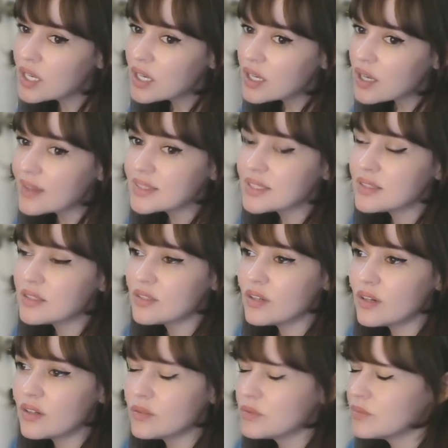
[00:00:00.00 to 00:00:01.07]

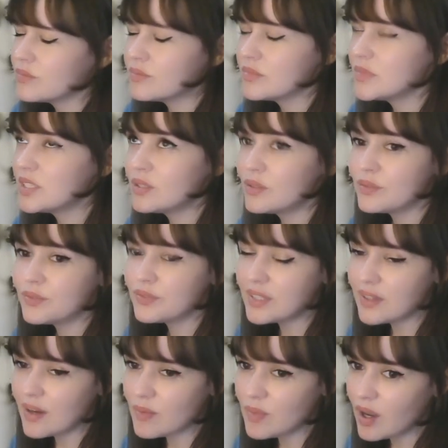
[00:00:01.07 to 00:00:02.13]

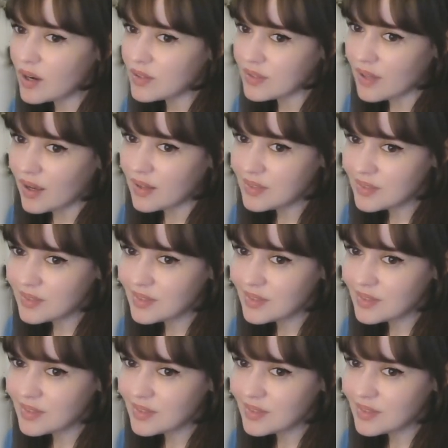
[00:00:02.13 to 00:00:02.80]
Grammy or not.